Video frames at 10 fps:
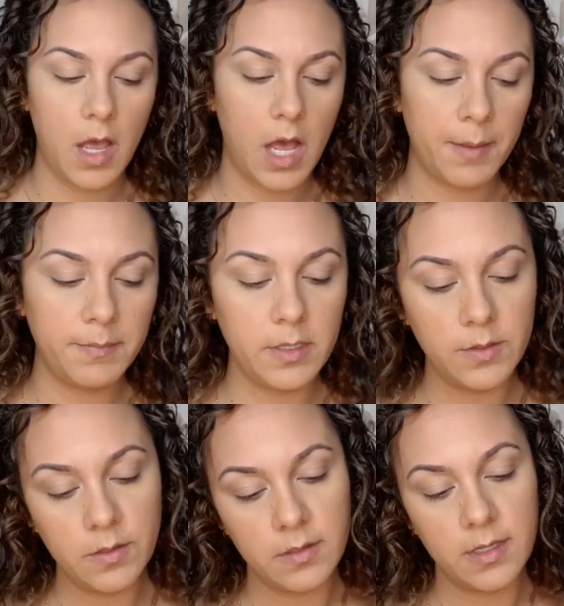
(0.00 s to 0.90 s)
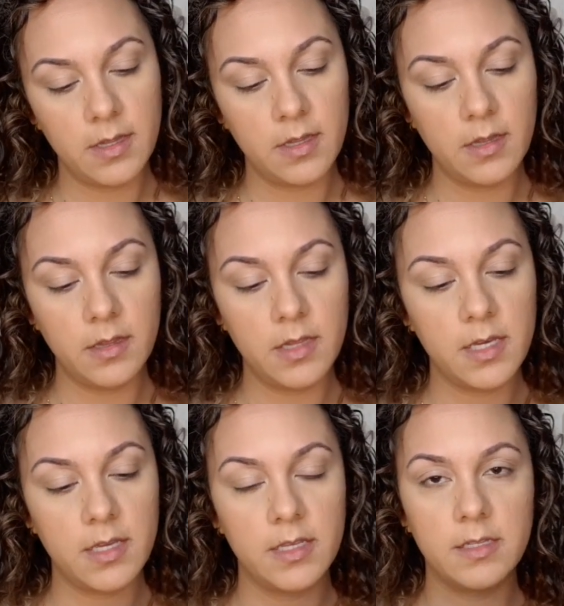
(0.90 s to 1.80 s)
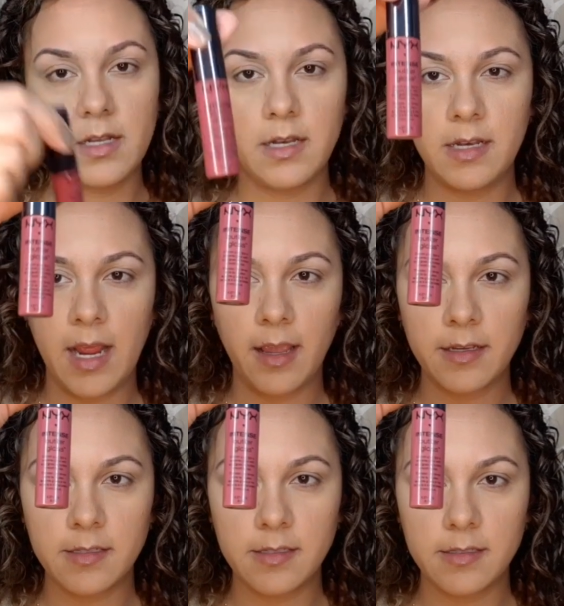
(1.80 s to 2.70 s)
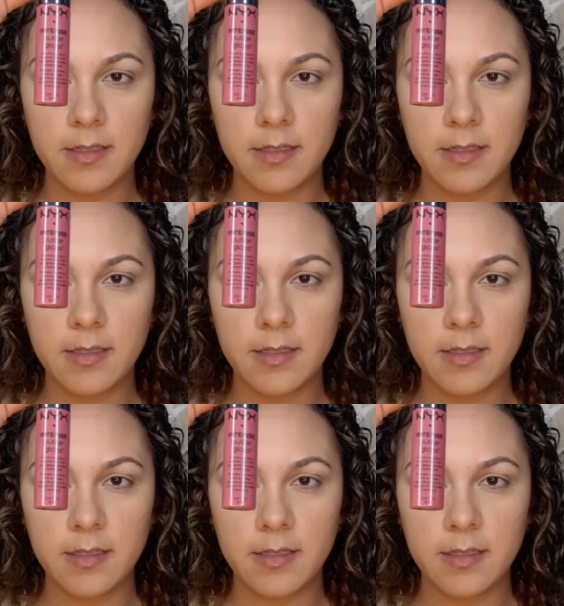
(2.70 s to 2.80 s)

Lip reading: I'm using this NYX